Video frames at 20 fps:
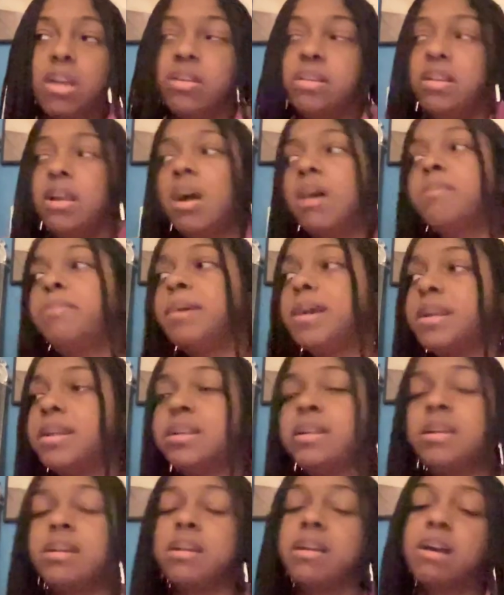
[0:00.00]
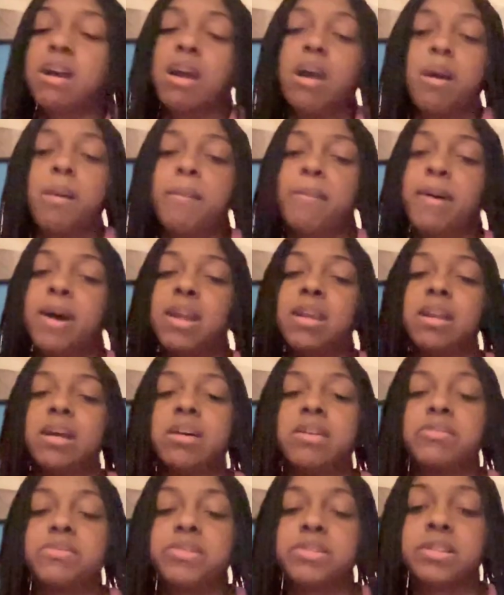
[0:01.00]
yeah, I'm gonna end it here. Bye,
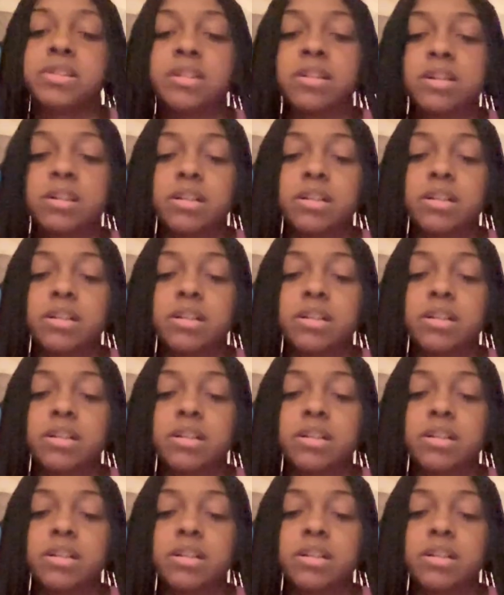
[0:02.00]
loves.